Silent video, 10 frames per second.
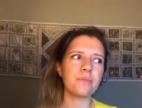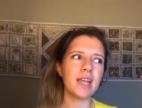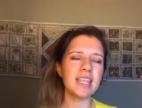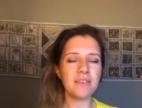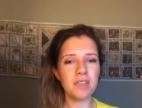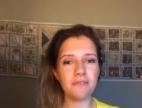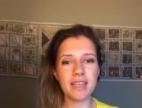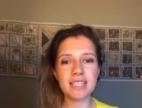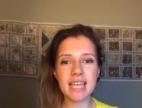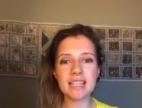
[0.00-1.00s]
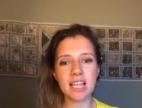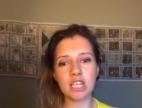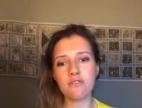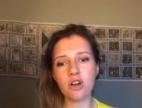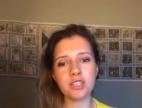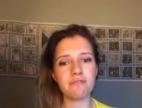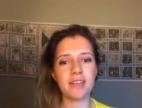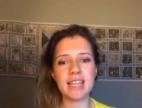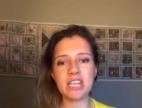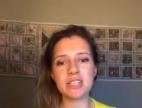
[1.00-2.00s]
and even if they did, like you've got to
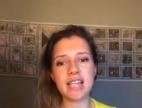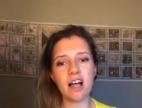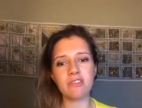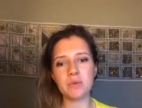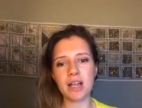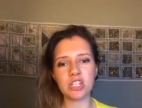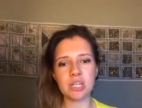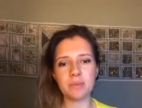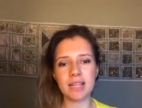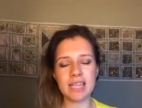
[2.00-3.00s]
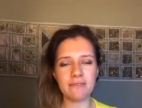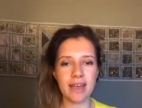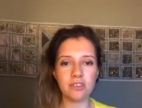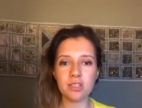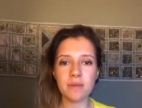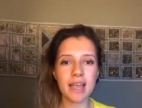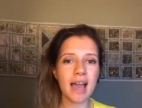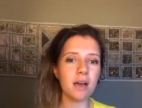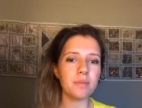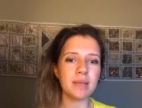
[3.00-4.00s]
feel it yourself to actually believe it. It doesn't matter
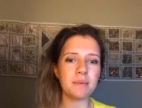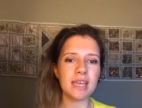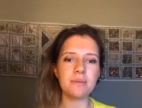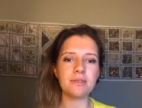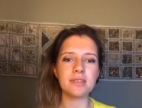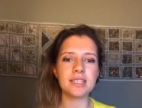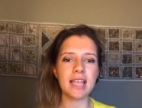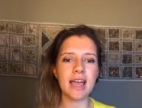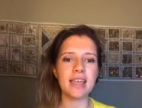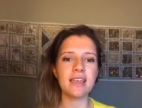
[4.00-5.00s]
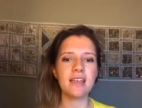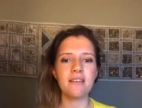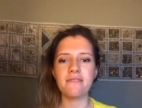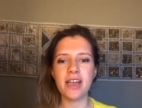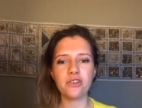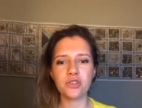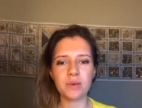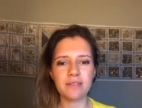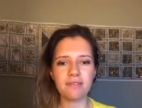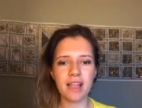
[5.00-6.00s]
how many people say they're your
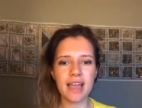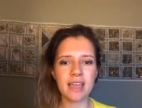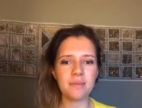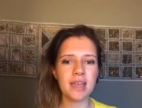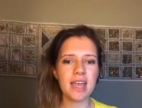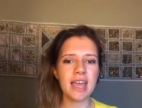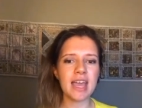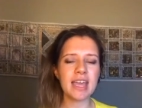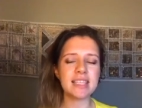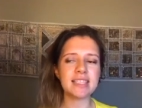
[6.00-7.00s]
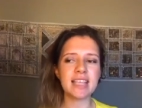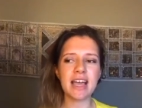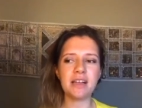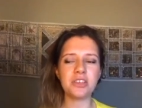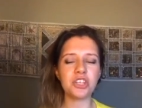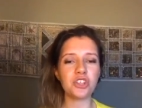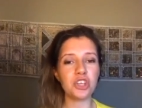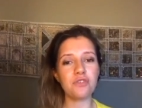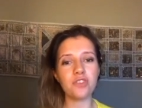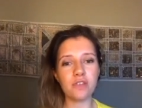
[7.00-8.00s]
twin flame. It's uh, you know
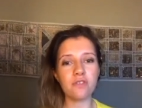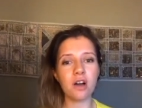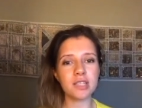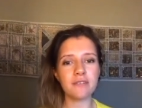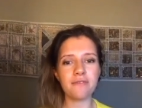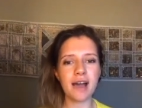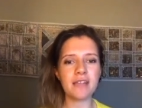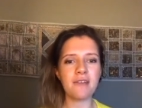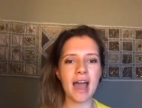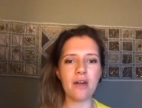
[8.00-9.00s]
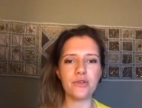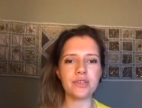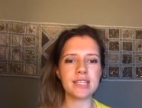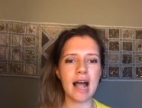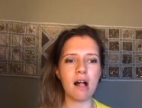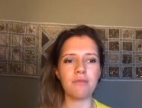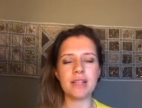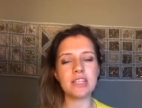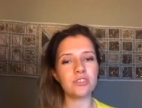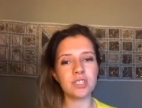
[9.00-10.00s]
you've you've got to find that out yourself, and
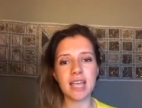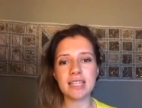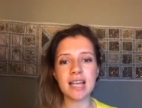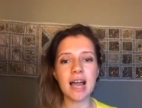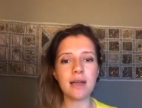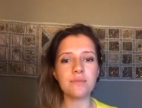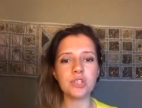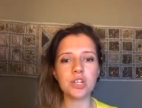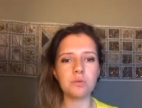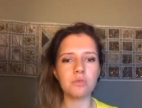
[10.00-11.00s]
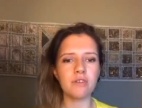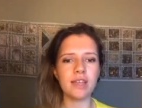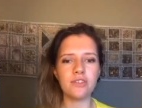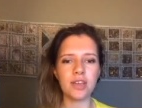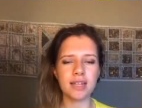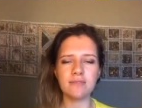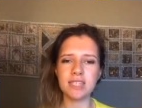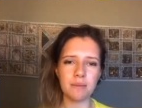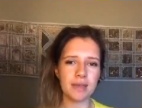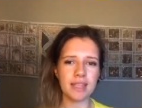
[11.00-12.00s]
it does take time. So don't worry if you kind of
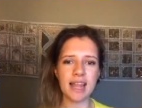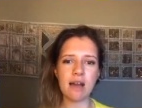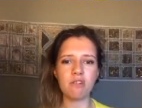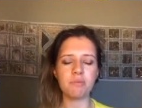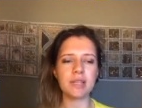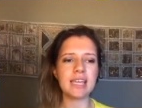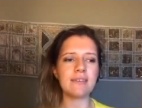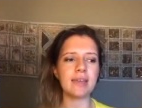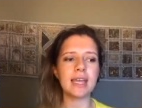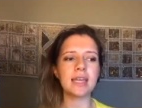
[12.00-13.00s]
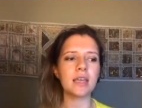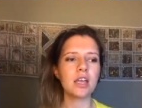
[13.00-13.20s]
dip in and out of believing.